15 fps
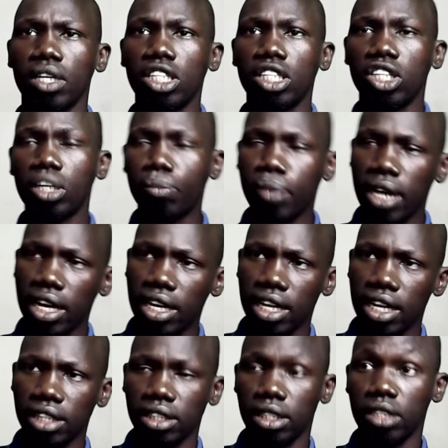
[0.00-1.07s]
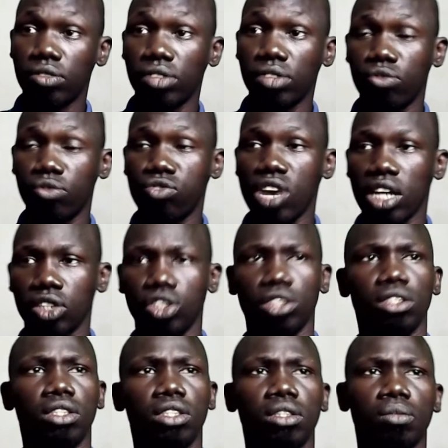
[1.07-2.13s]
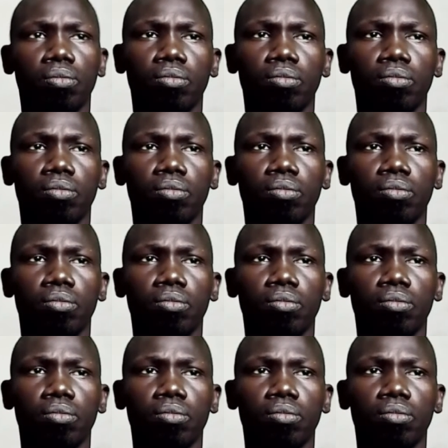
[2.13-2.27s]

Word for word: Notepad has different functions.